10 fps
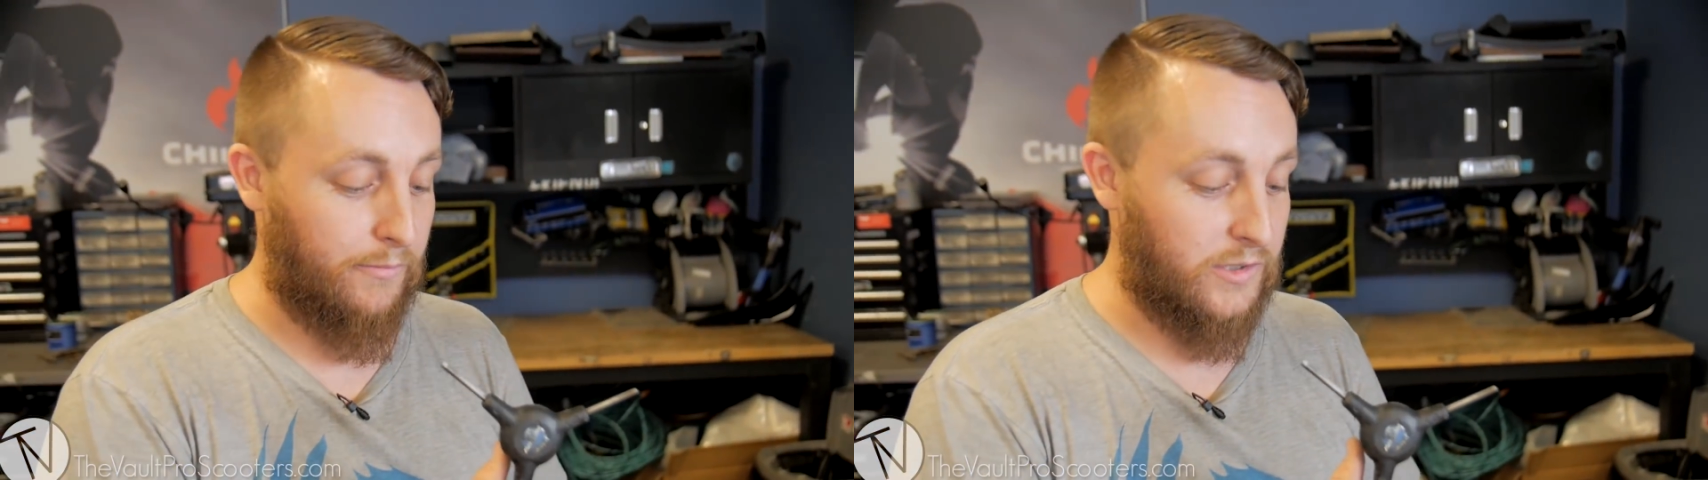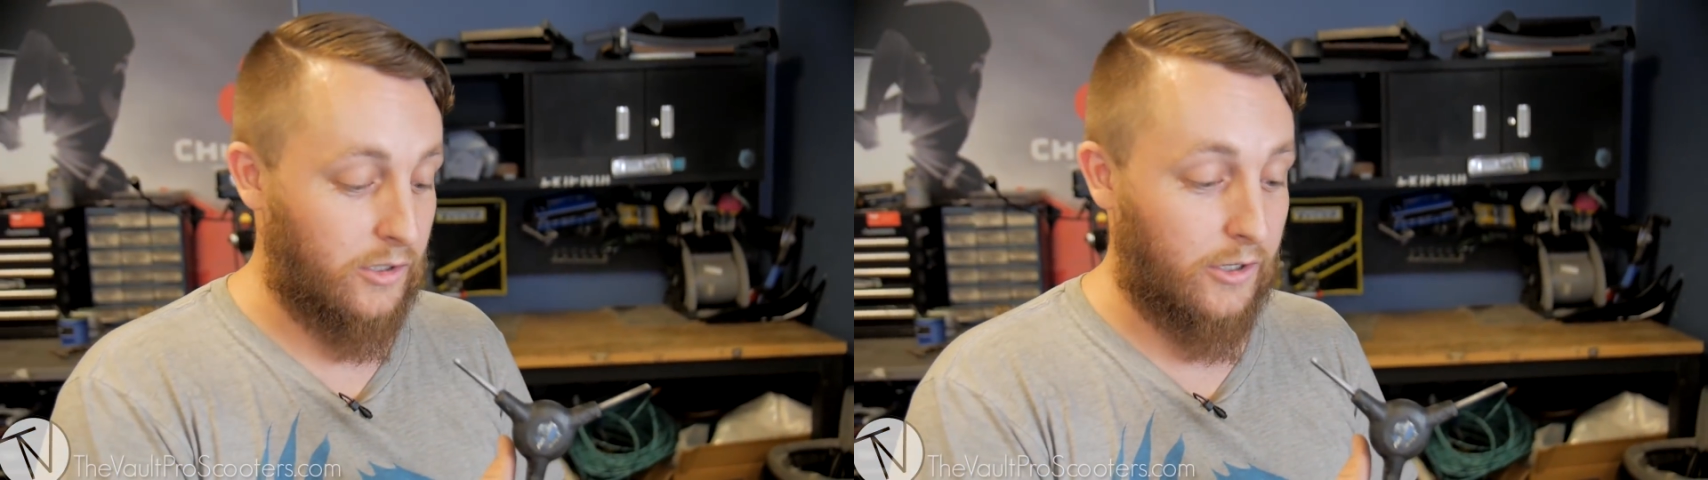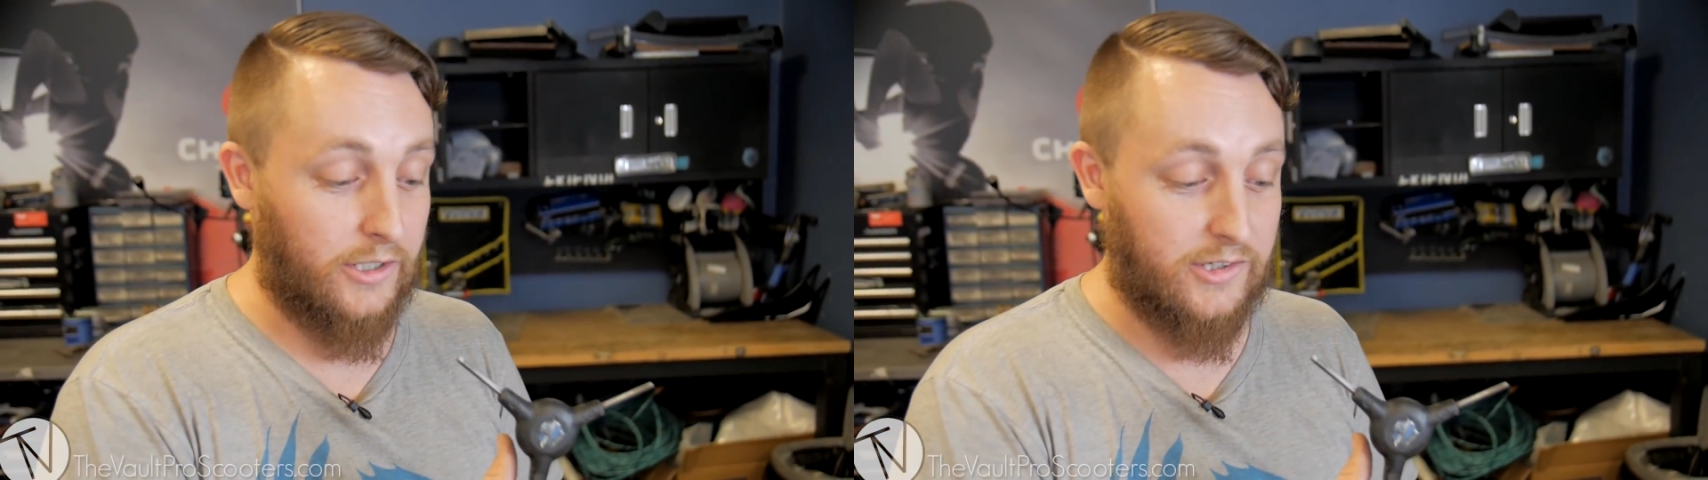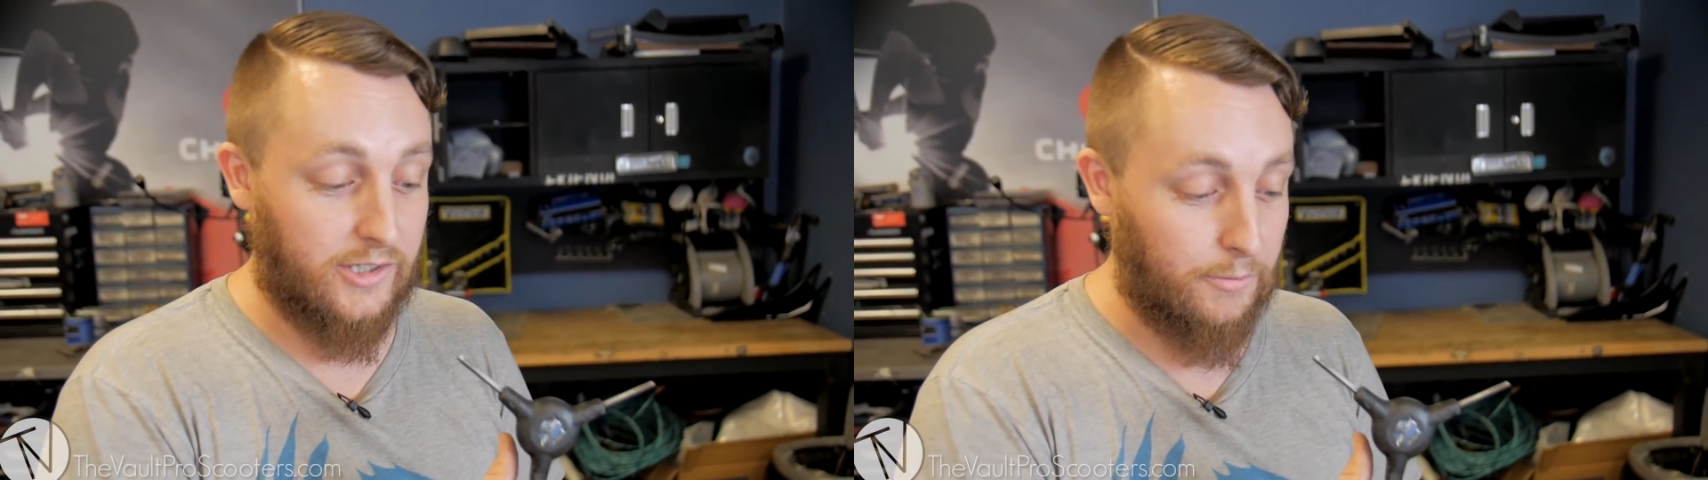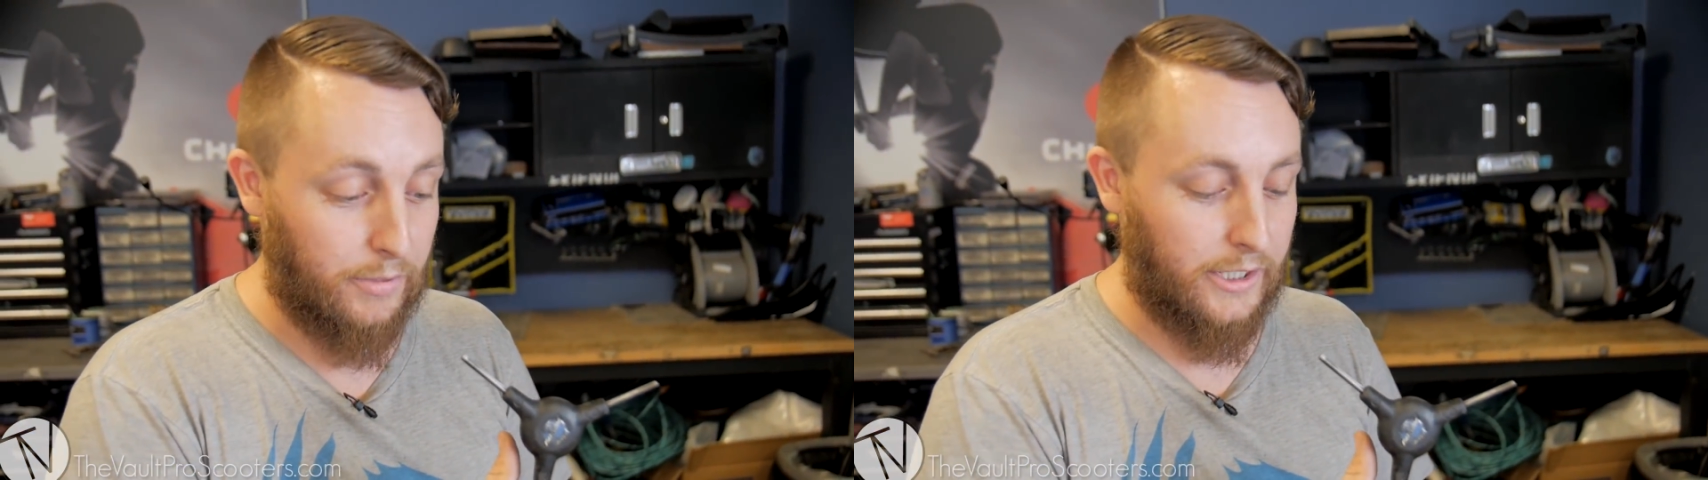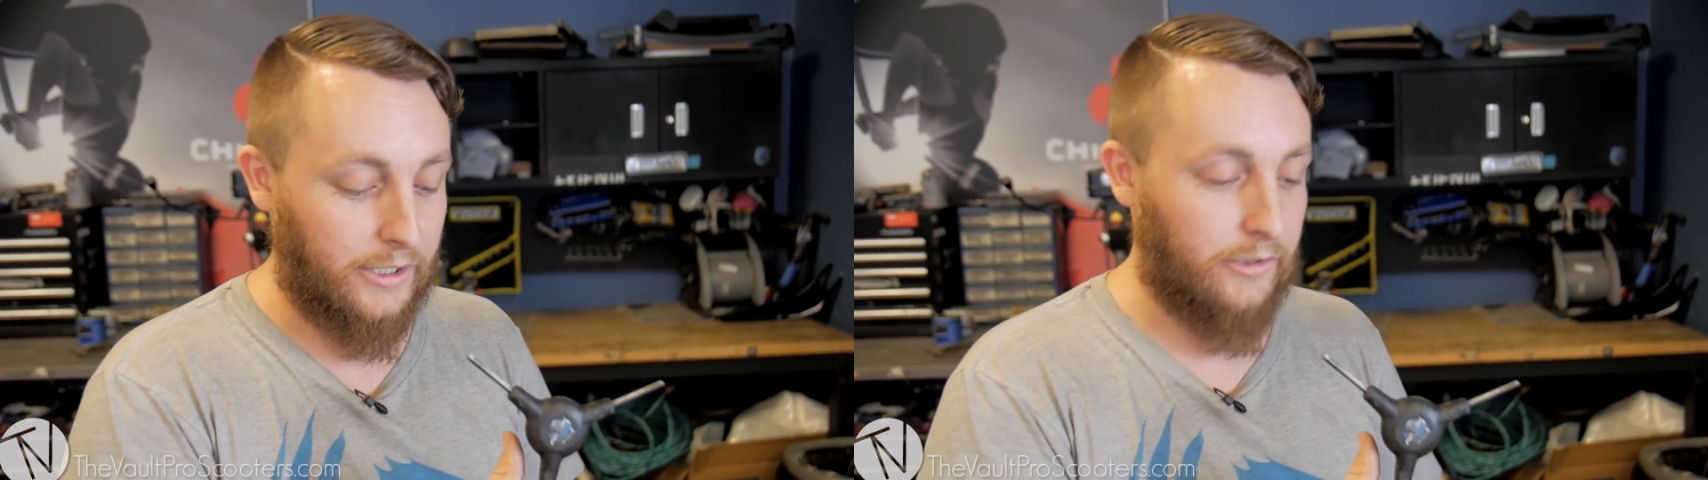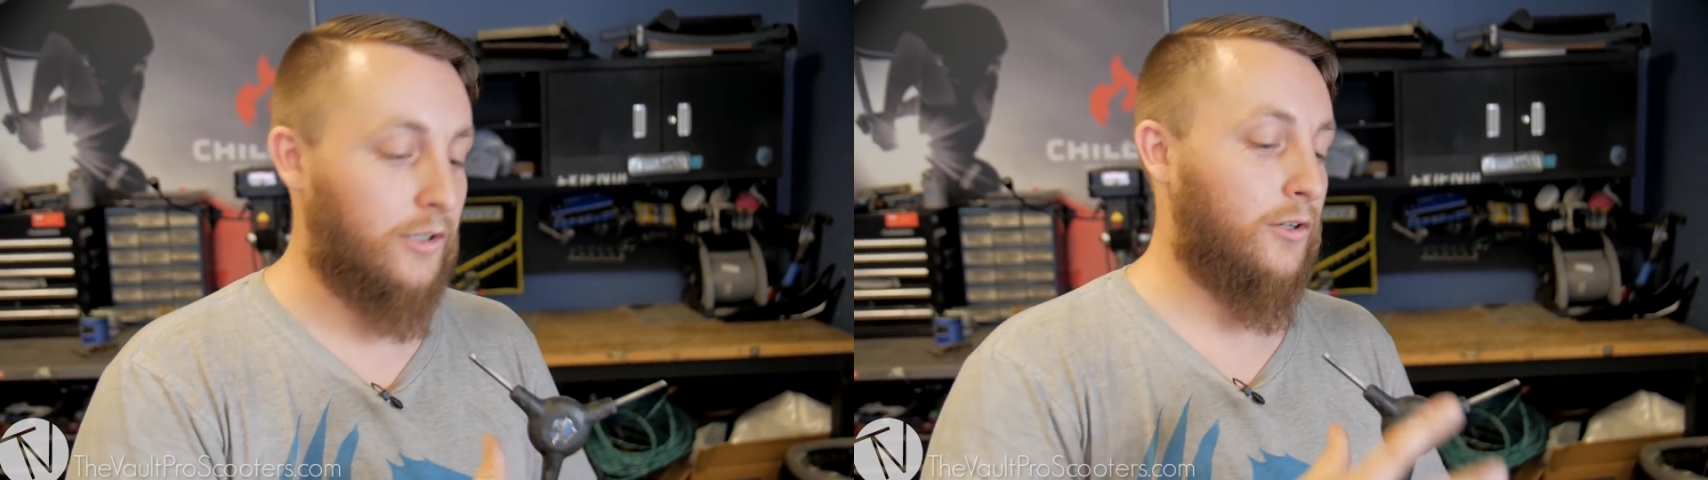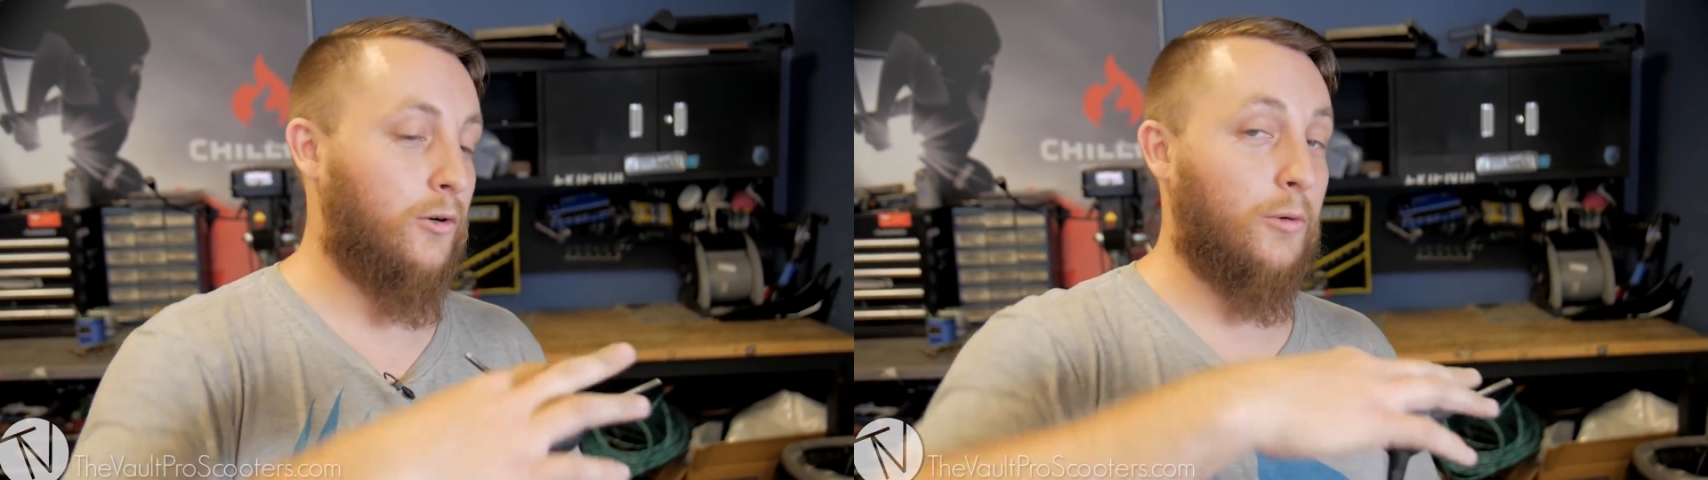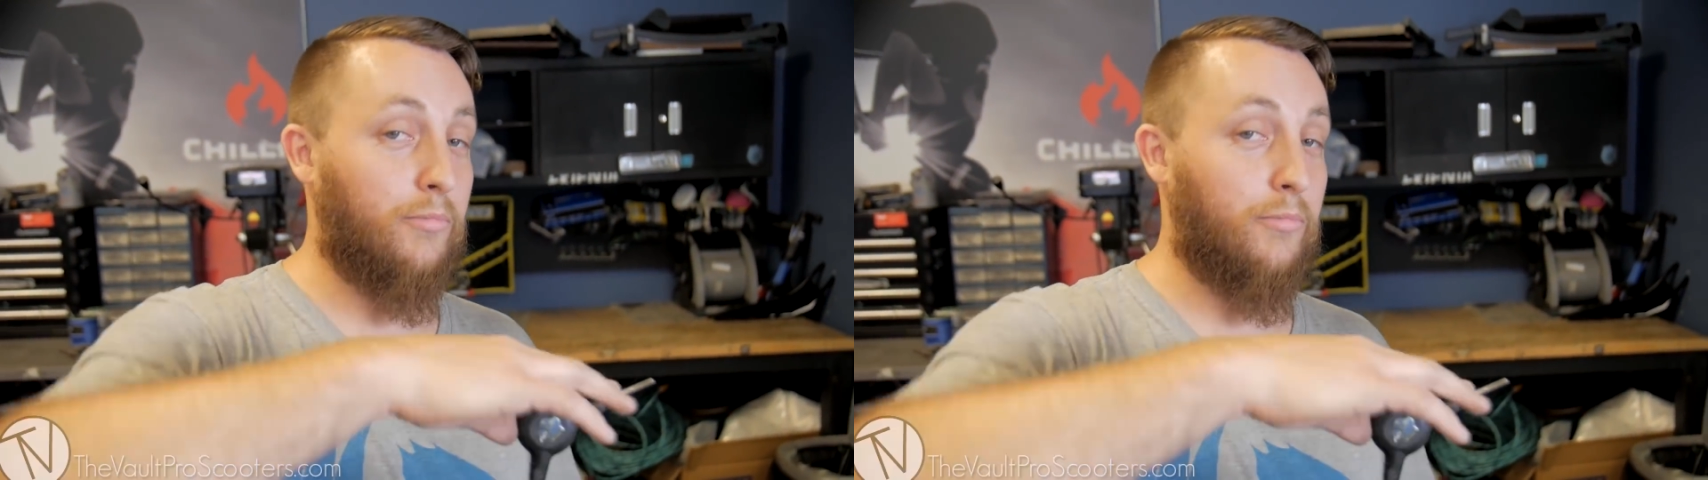star nut slipping or